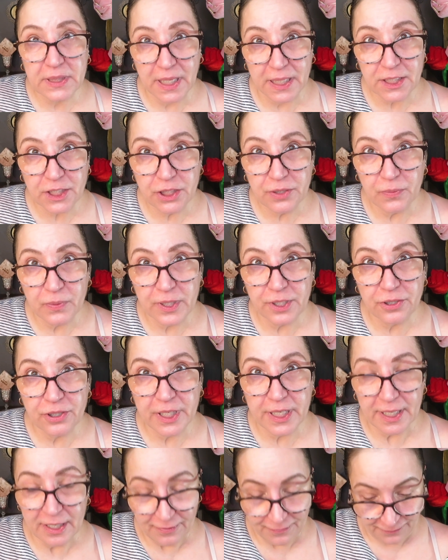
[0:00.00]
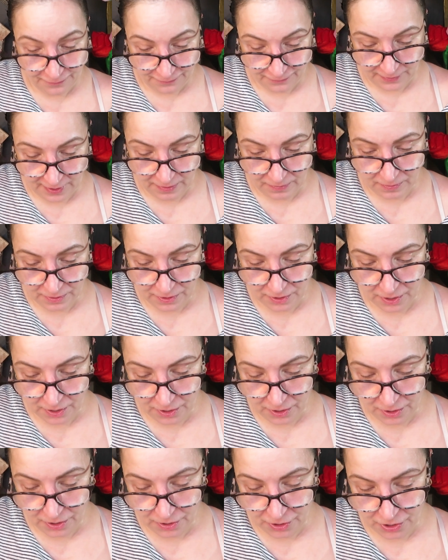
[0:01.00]
actually wondering if I was going
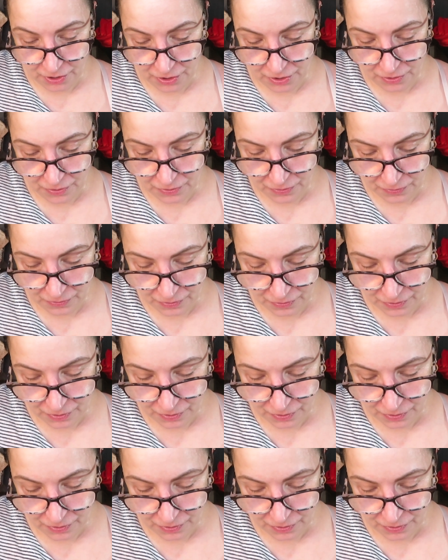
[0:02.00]
to do